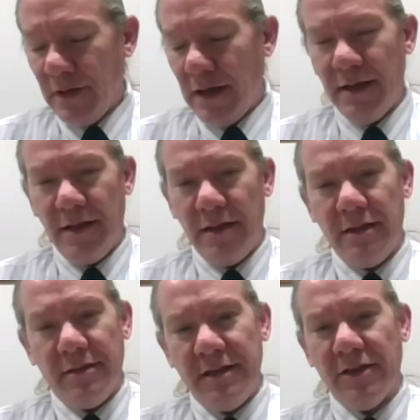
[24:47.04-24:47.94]

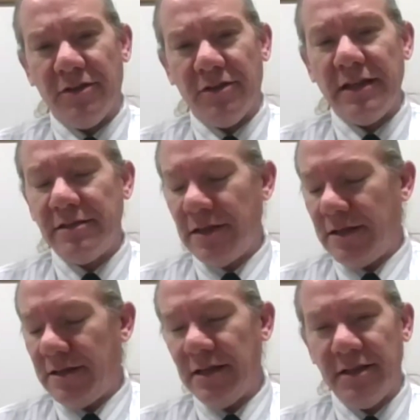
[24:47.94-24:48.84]
The other thing
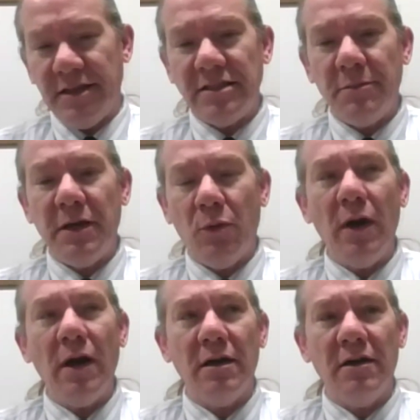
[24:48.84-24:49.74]
to be
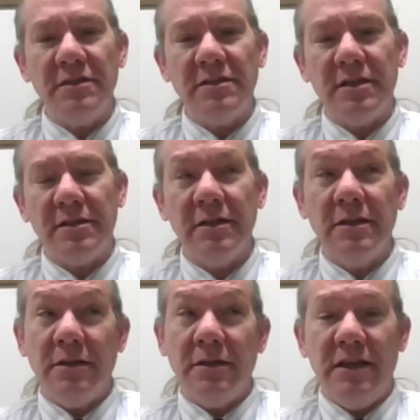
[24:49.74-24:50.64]
aware of is that
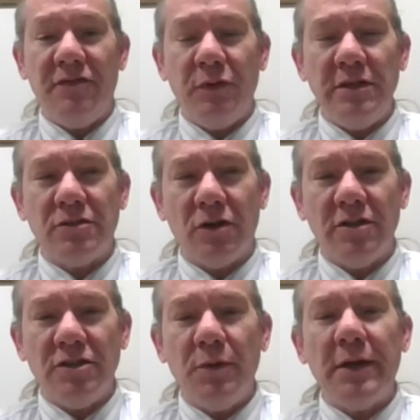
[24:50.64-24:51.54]
if we
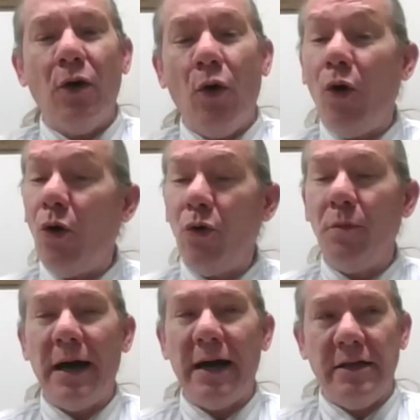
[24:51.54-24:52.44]
started doing
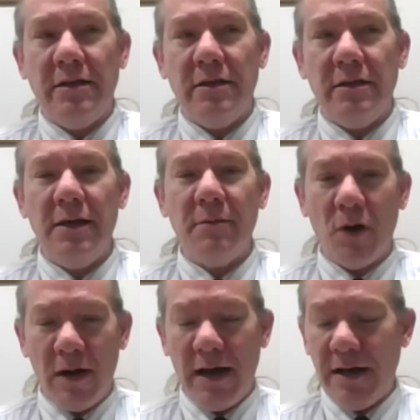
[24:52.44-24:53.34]
whole body
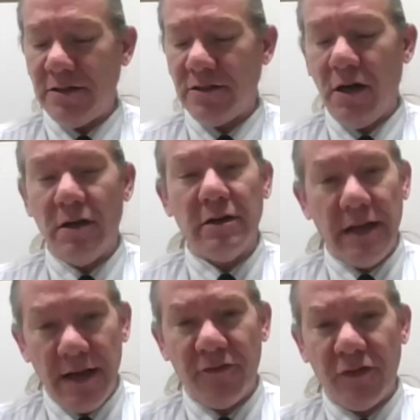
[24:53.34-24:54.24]
MRIs on
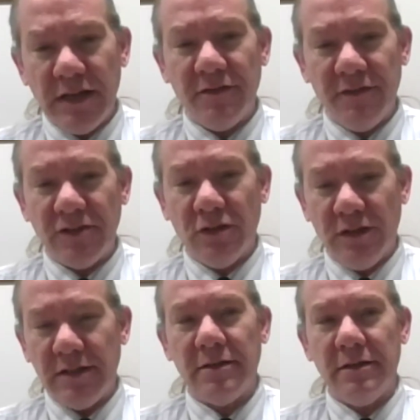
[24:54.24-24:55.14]
every
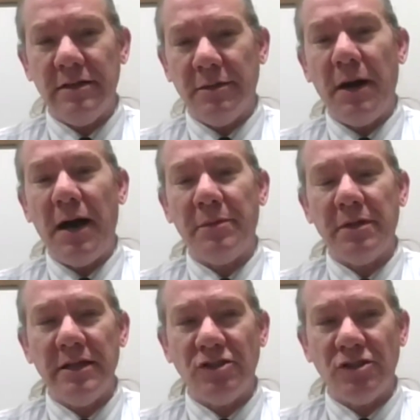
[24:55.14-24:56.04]
individual in the
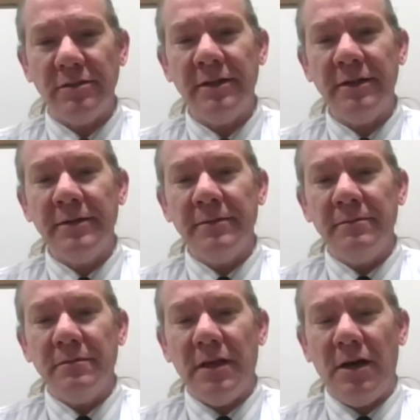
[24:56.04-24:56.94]
population,
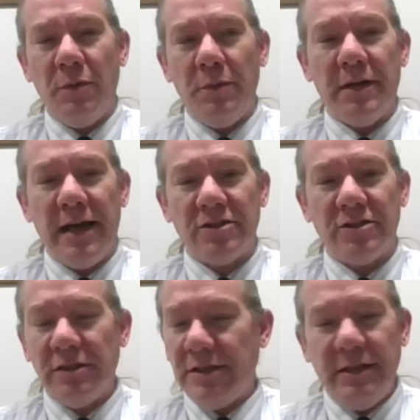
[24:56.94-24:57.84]
we would
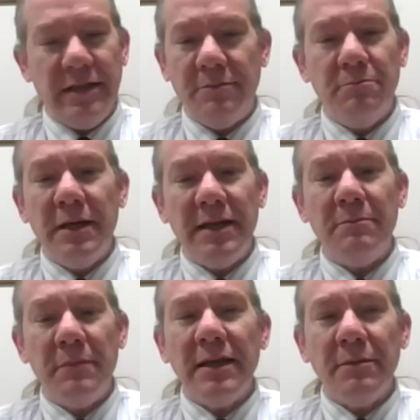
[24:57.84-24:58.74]
actually need
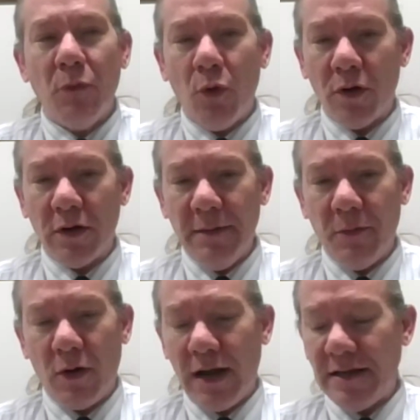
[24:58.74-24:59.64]
many, many more
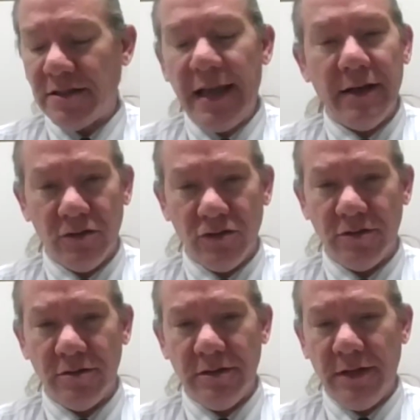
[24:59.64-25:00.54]
MRI
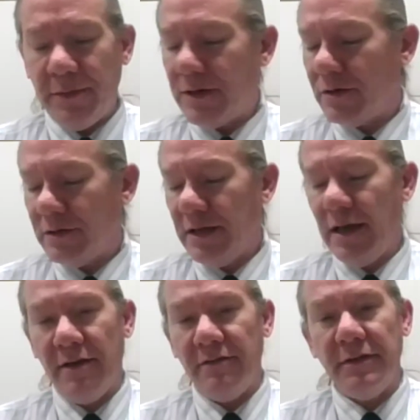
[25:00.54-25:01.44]
scanners than we currently
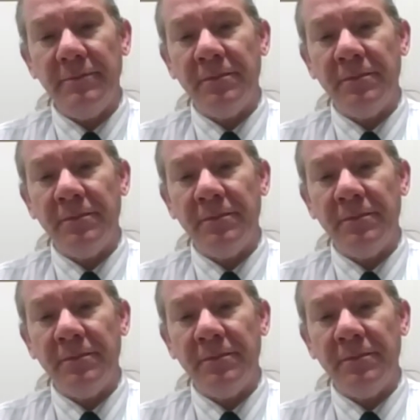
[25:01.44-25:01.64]
have.